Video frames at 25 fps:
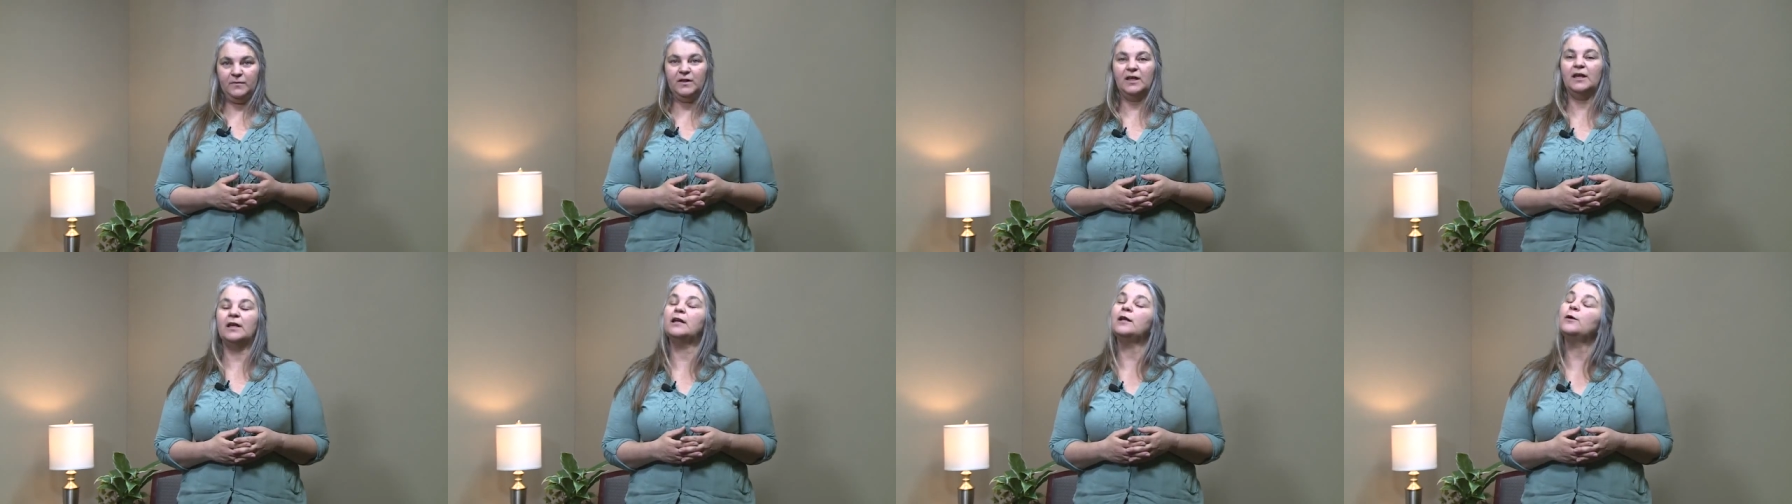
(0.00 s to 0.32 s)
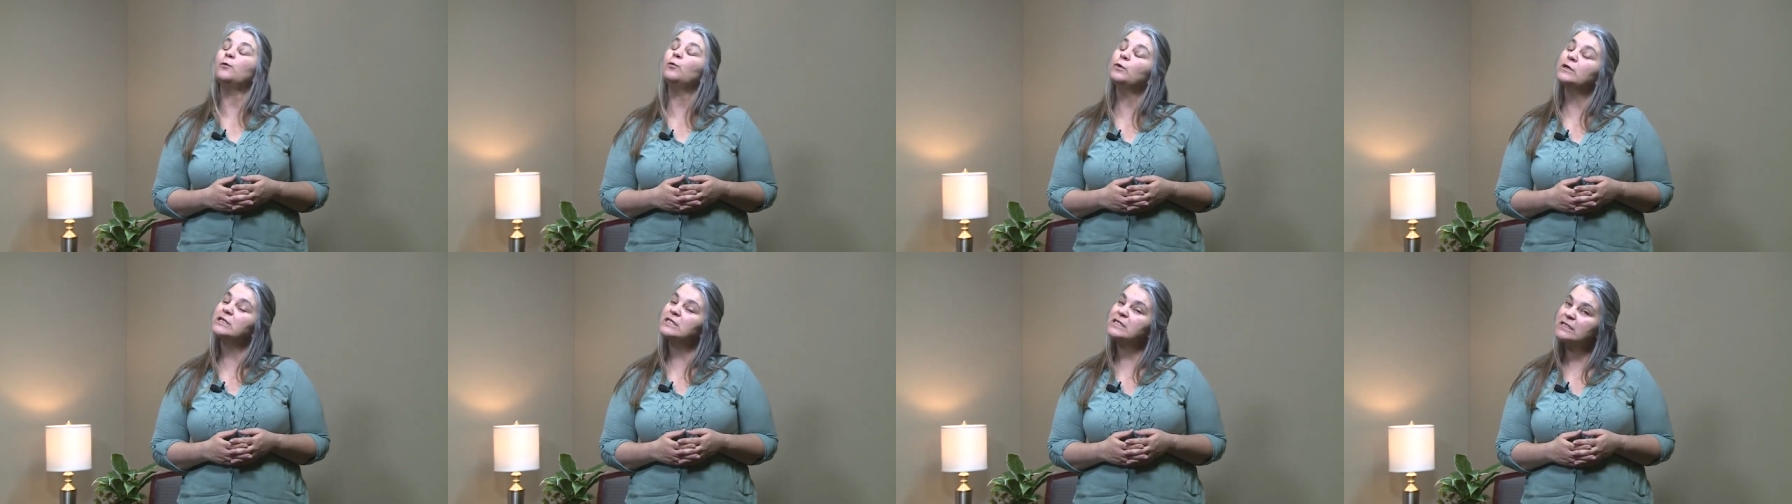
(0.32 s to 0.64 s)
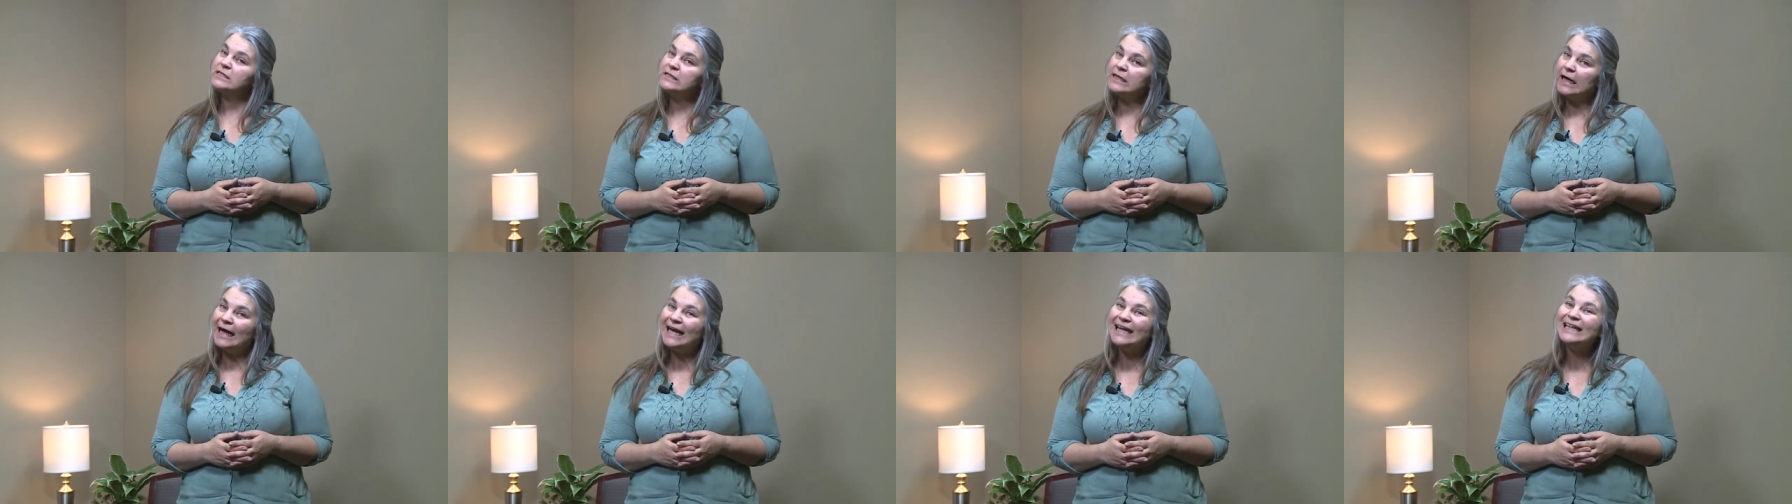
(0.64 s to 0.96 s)
And it was
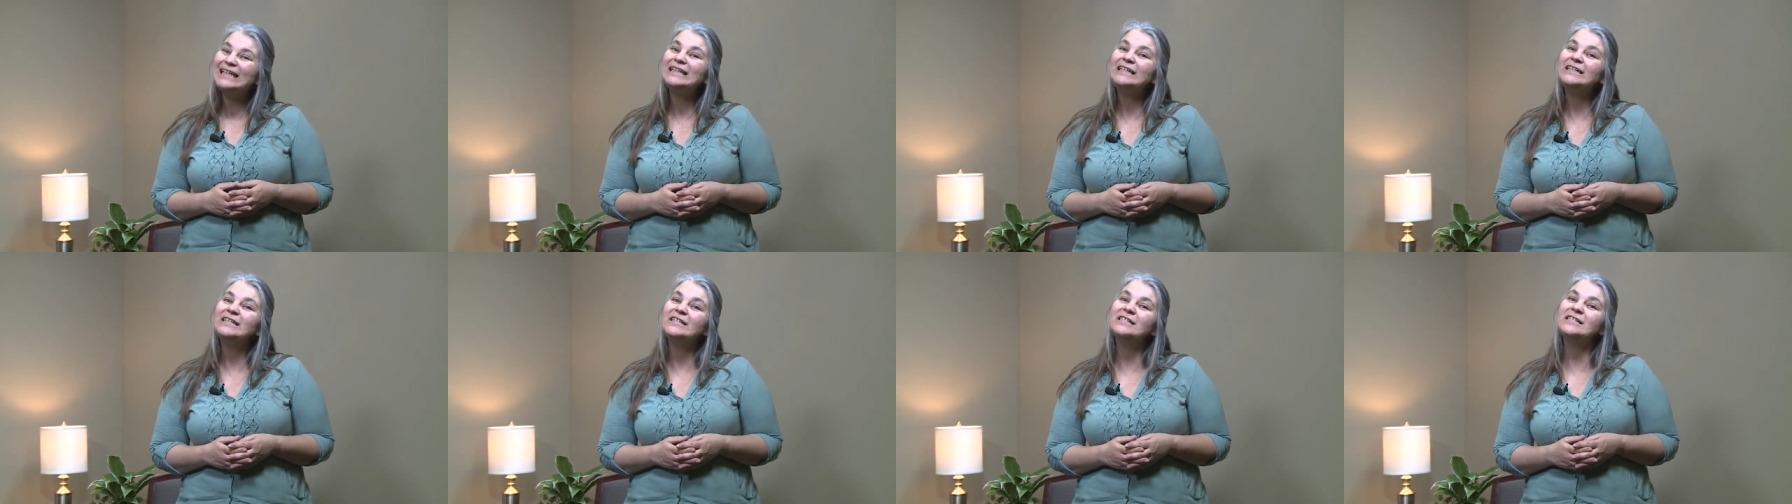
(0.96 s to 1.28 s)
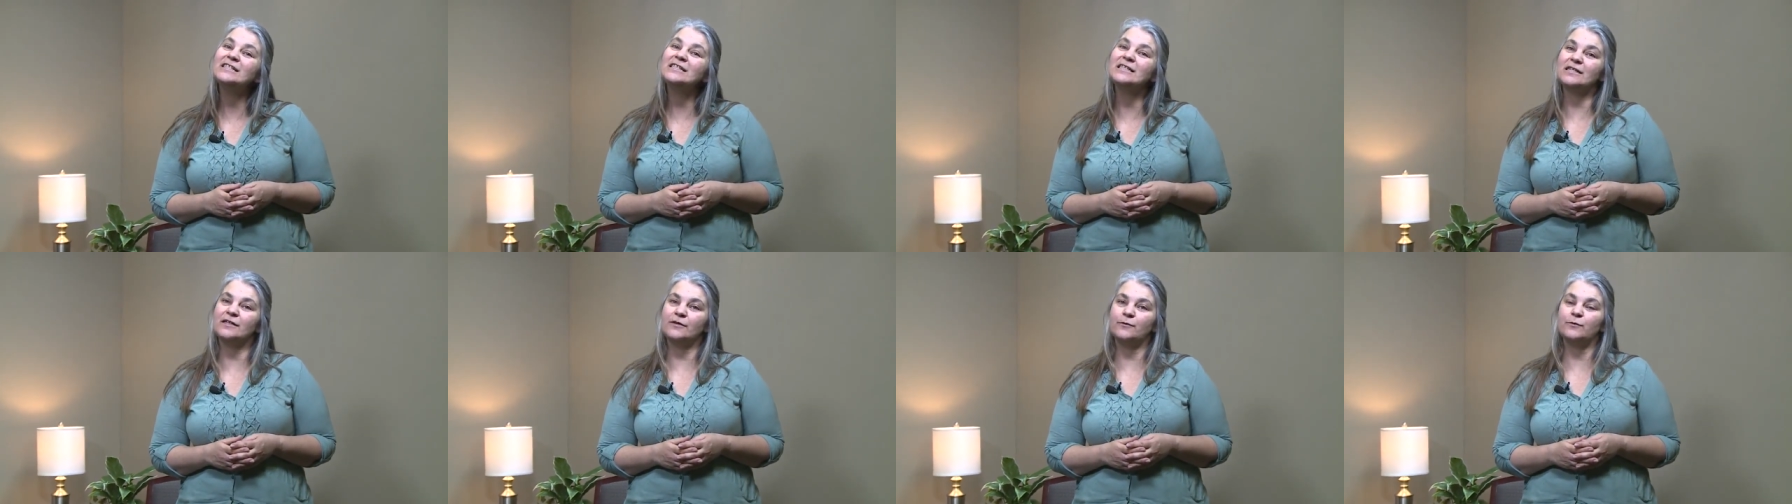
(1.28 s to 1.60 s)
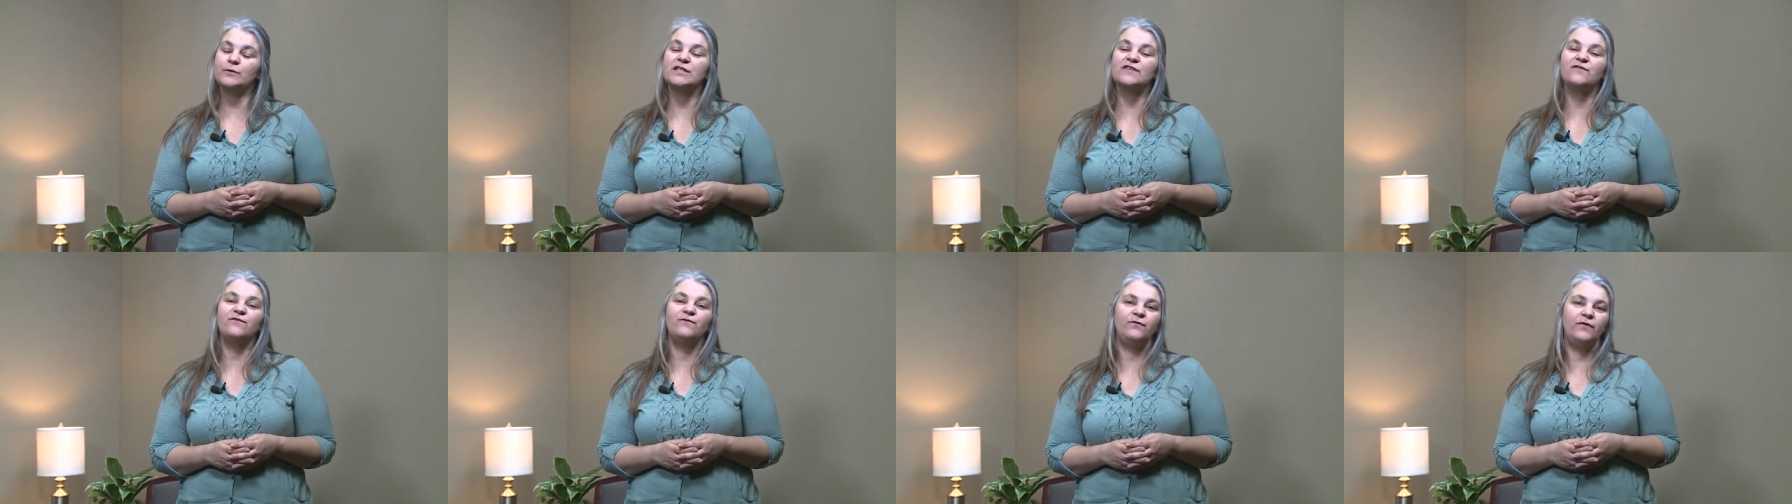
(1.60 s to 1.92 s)
not easy. It
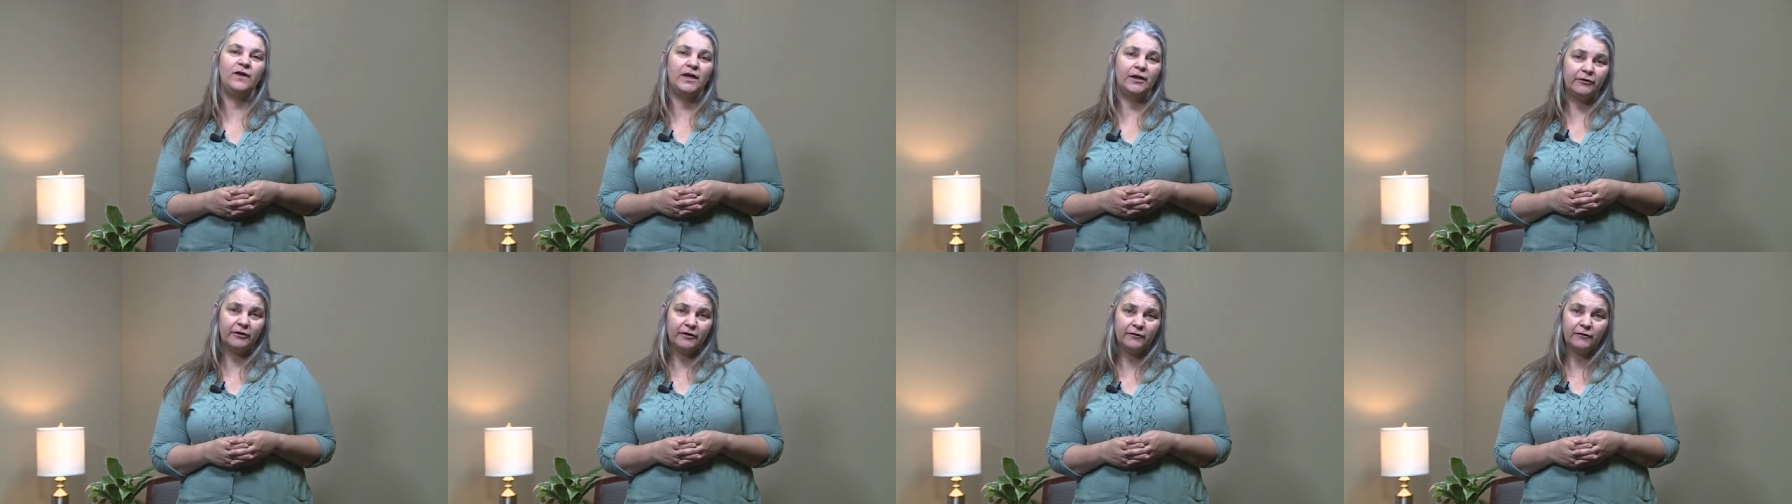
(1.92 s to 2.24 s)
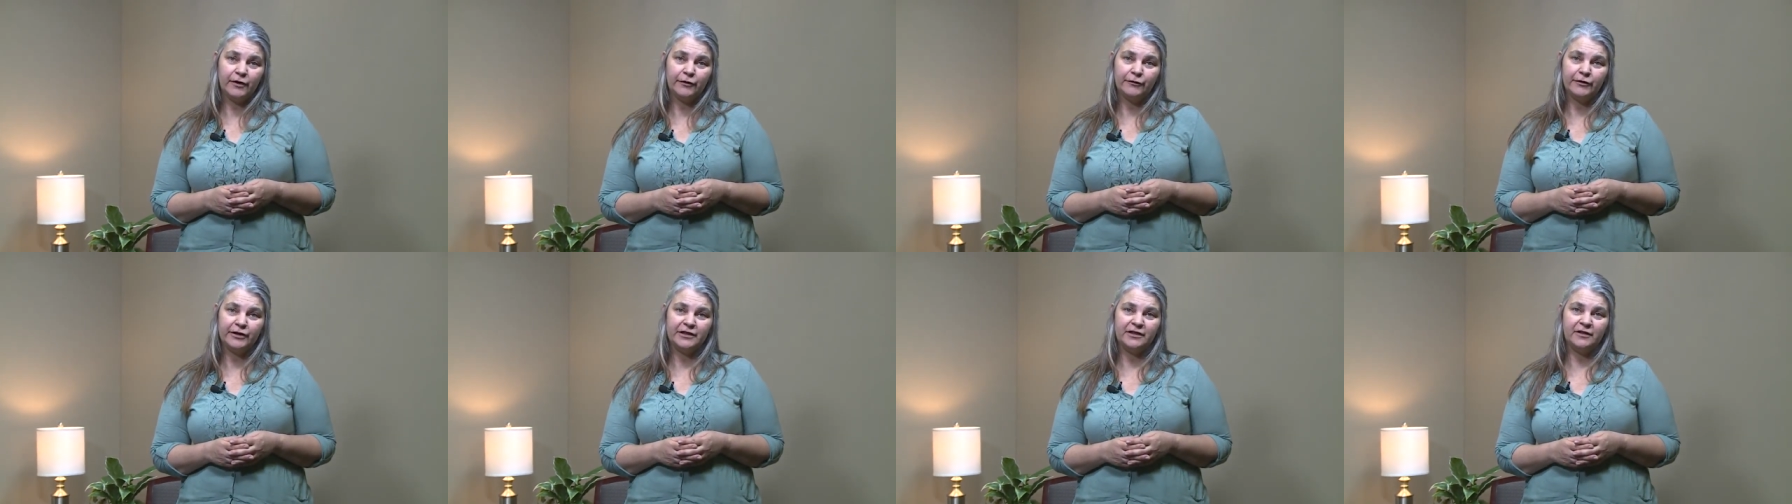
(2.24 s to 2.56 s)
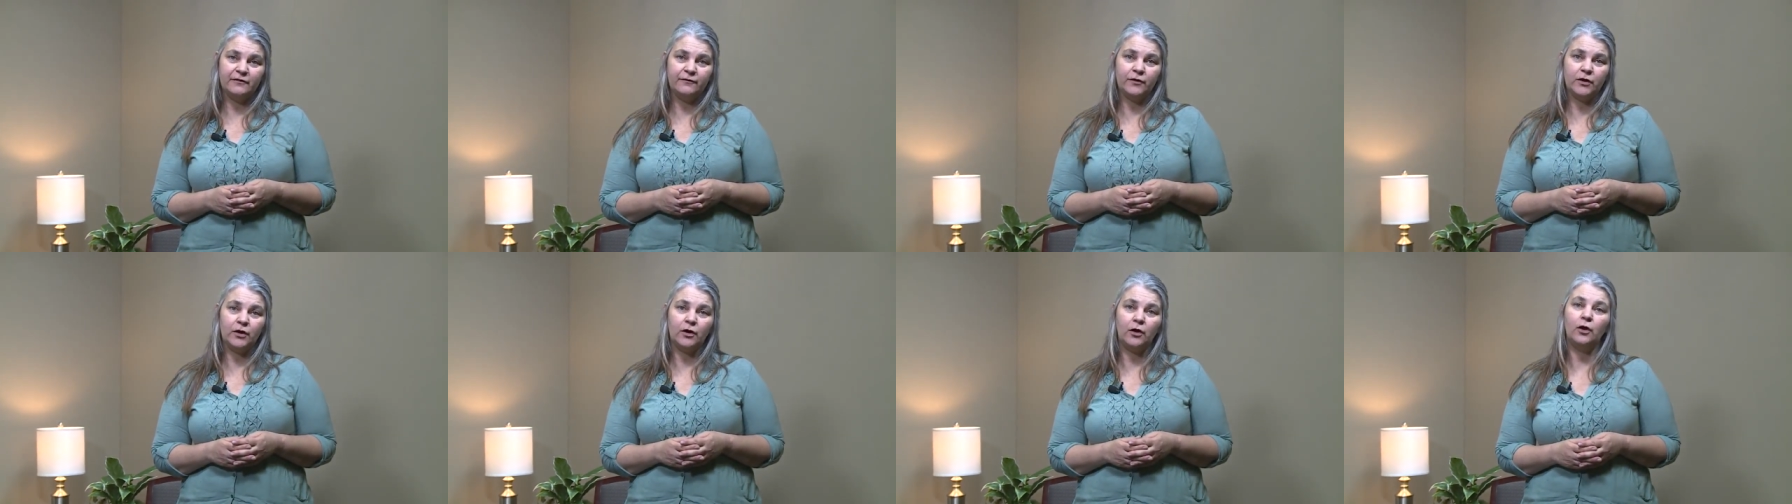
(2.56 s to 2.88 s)
was very, very
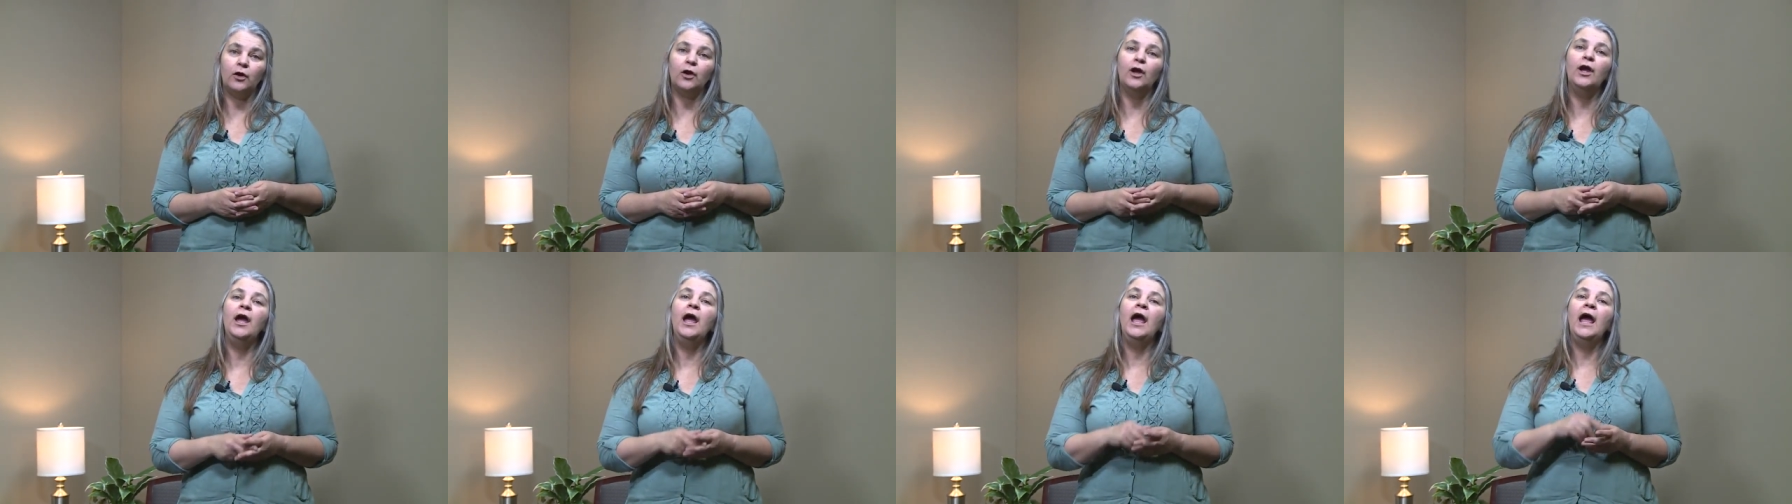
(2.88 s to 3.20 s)
difficult.